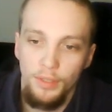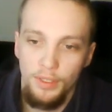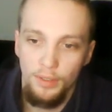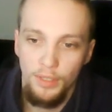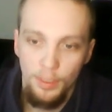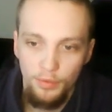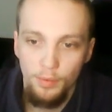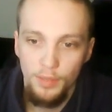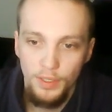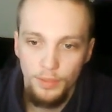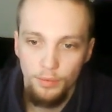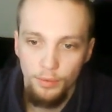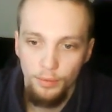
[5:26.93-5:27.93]
comes from
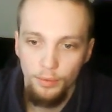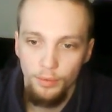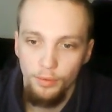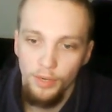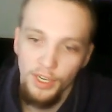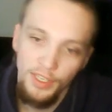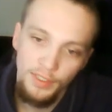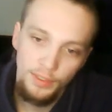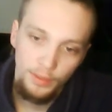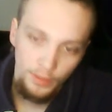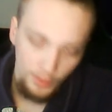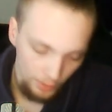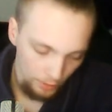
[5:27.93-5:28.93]
this
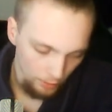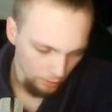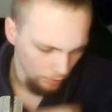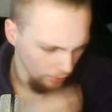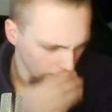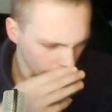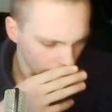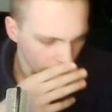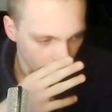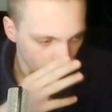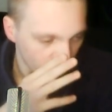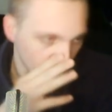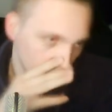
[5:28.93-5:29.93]
race, if
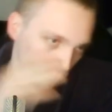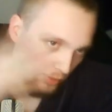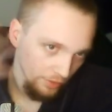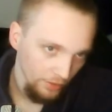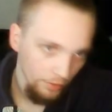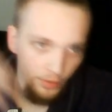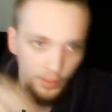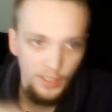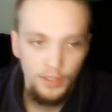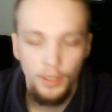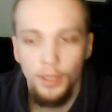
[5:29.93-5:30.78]
not from my favorite race.